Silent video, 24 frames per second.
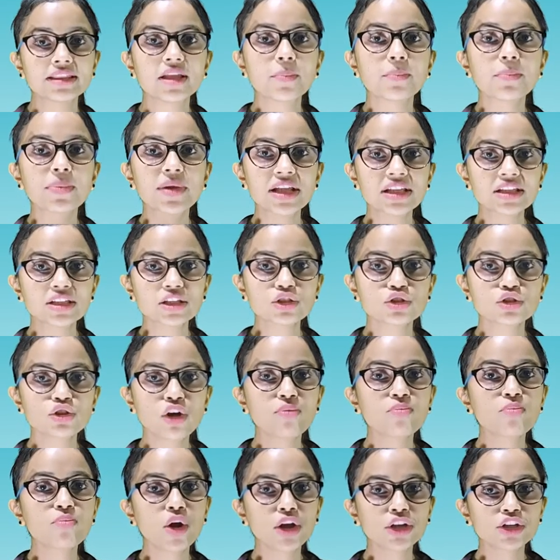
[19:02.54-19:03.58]
the presence
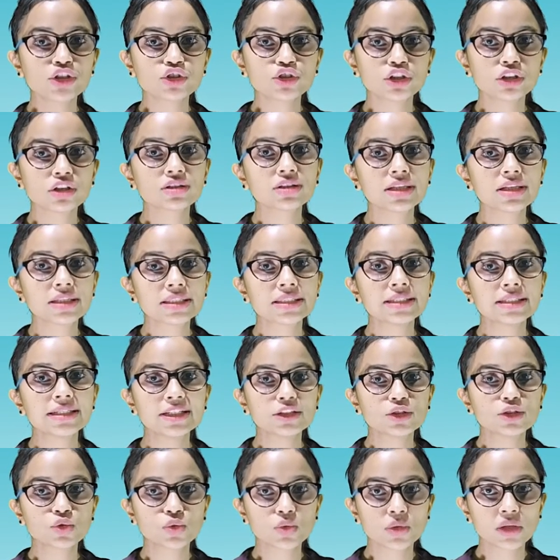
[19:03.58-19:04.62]
of moisture, the
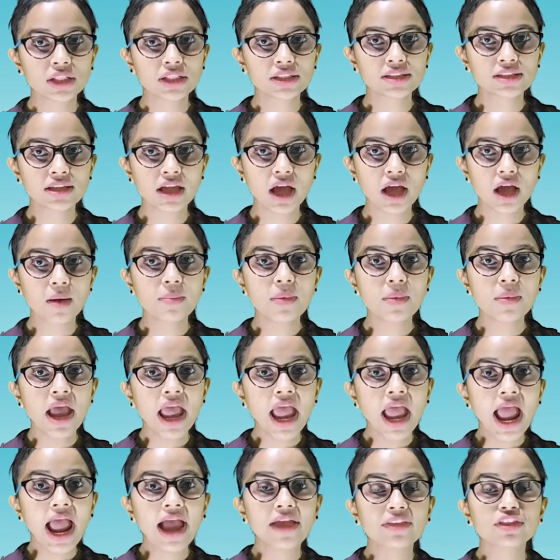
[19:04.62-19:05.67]
seed swells up
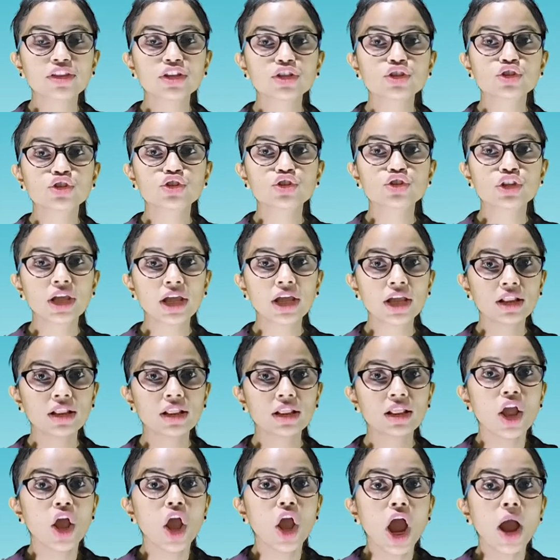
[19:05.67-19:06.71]
and the
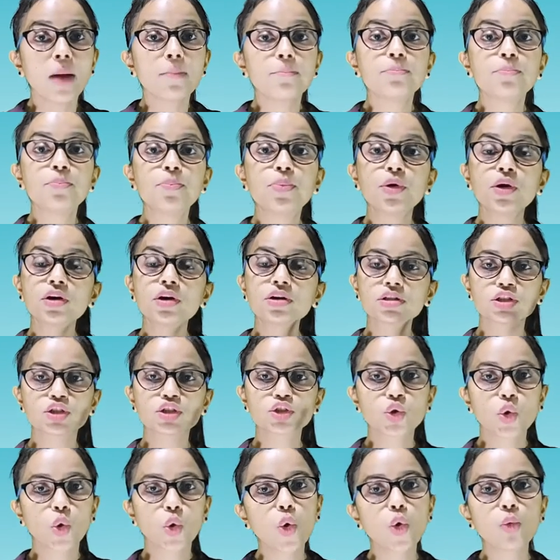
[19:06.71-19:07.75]
shell
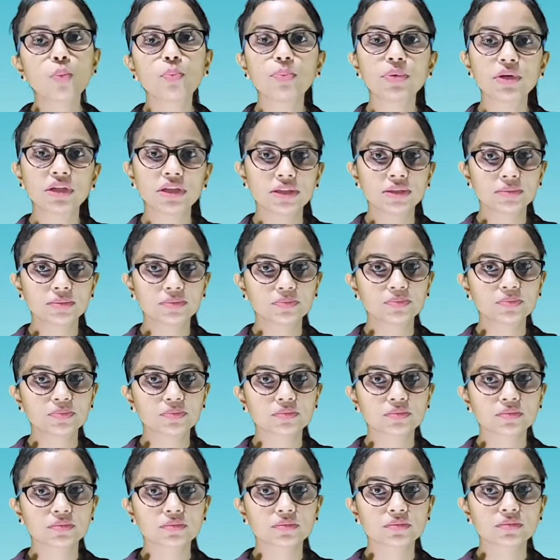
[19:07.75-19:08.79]
bursts open.
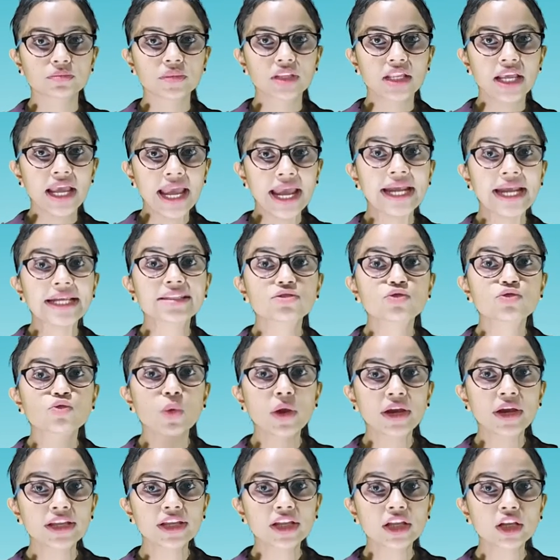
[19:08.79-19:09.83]
Its
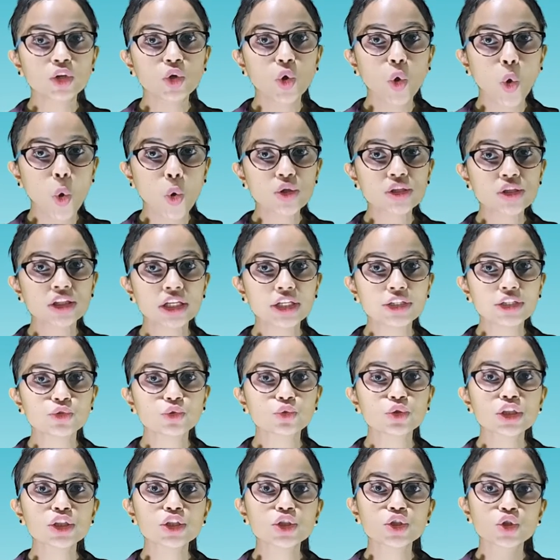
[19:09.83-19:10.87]
radicle goes
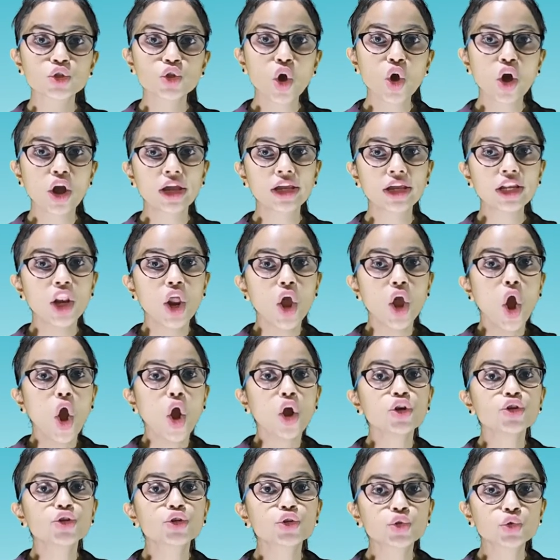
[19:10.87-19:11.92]
into the soil
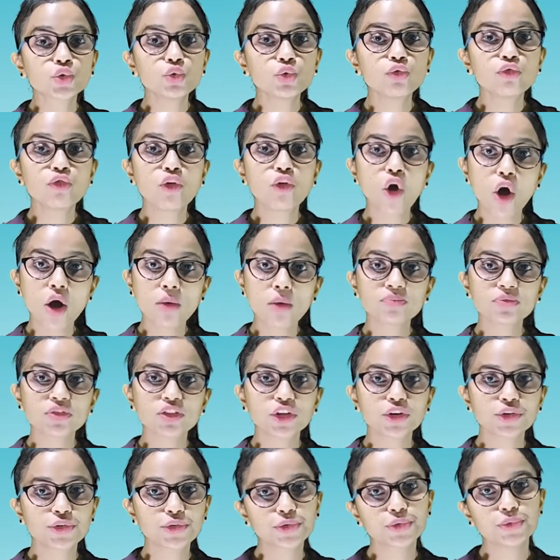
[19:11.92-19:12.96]
to form
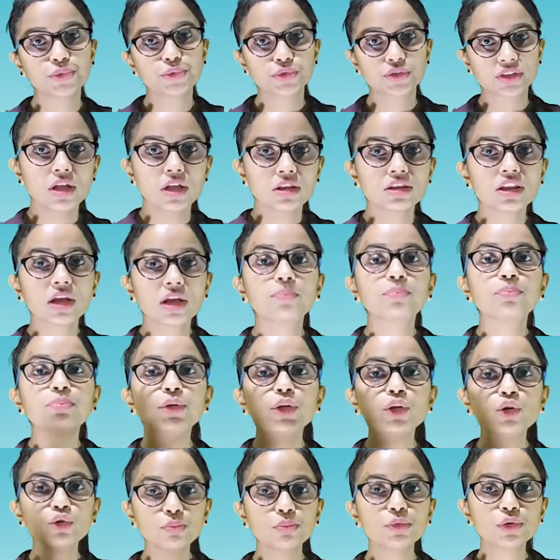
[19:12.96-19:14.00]
the root. The
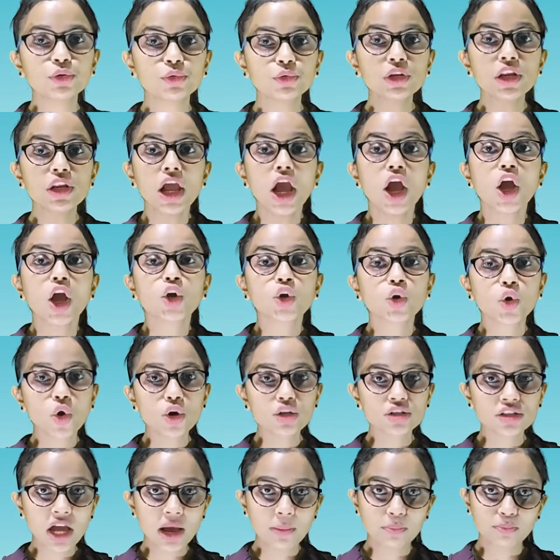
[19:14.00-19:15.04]
plumule
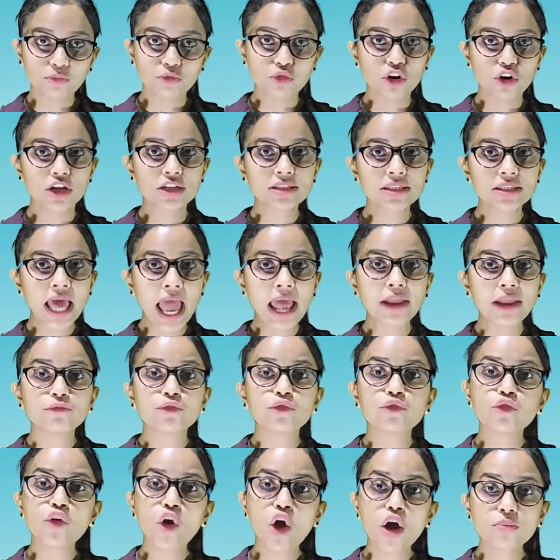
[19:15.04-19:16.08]
grows upwards
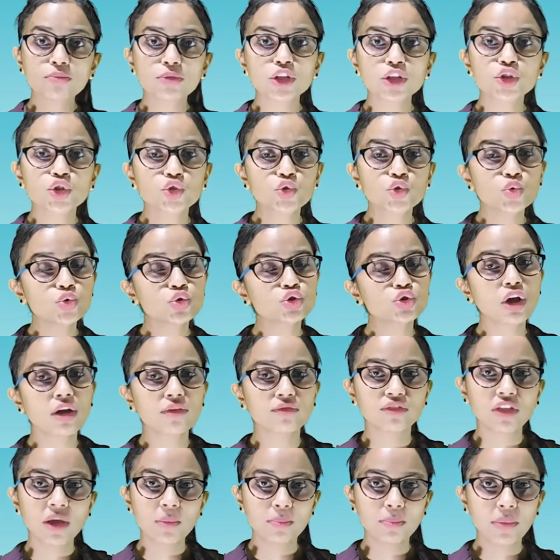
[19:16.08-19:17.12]
and form the shoot
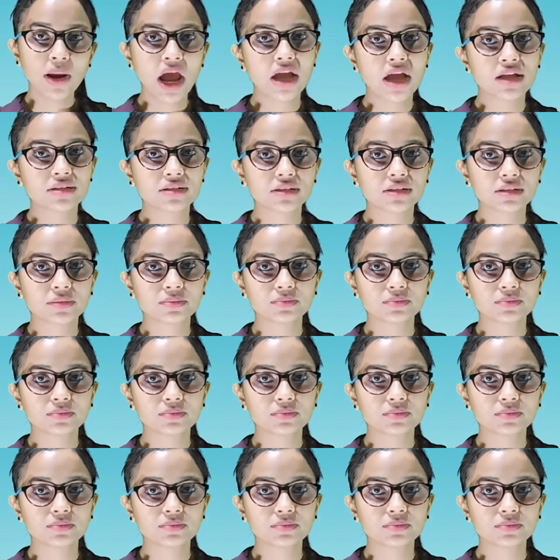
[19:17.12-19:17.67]
of the plant.